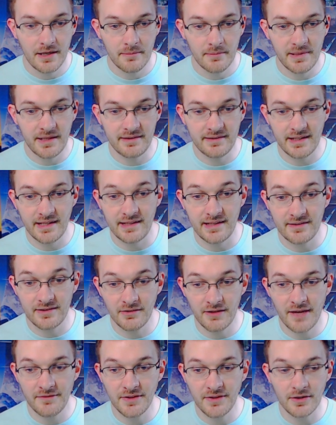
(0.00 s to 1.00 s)
They said they
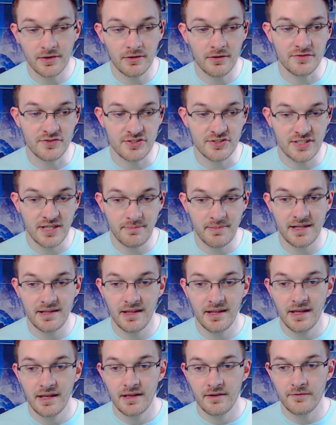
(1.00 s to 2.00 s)
still have the goal of
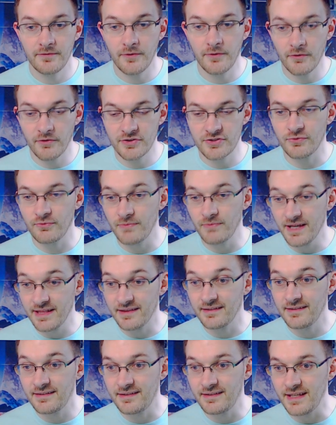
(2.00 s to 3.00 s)
shipping Forge
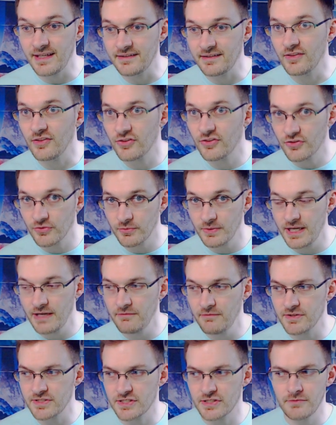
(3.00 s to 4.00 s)
with Season 3,
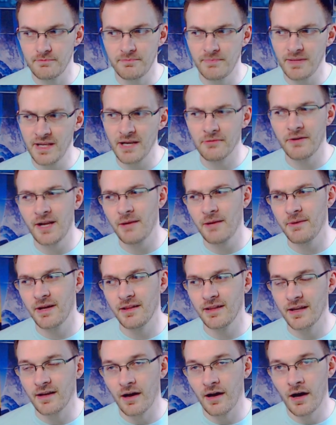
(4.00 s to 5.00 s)
which should be right
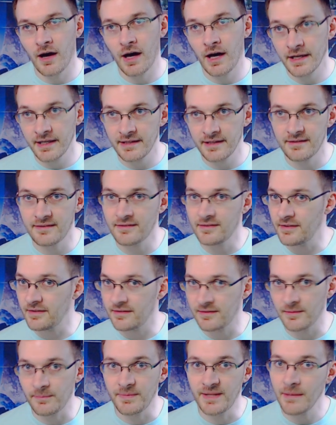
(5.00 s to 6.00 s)
around like August to
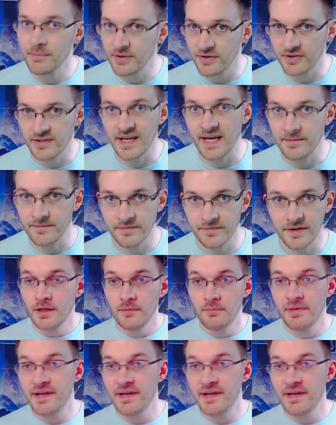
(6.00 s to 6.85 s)
September timeframe.